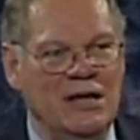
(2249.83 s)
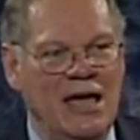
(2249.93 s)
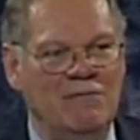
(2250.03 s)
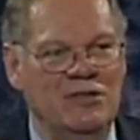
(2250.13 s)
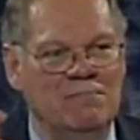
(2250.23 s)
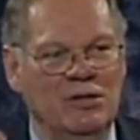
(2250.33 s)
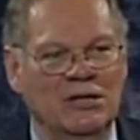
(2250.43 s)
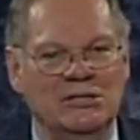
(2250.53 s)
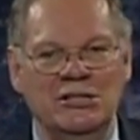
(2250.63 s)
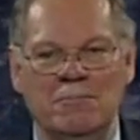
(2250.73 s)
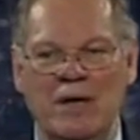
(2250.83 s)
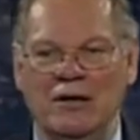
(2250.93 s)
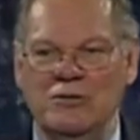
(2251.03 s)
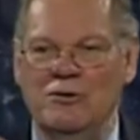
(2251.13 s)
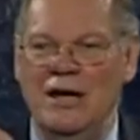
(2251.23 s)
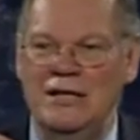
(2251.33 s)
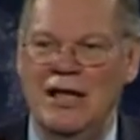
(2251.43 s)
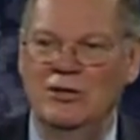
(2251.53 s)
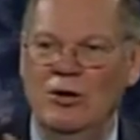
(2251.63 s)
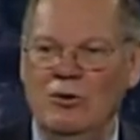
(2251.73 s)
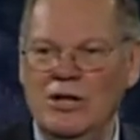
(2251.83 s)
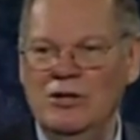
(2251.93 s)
that have the ability to penetrate and go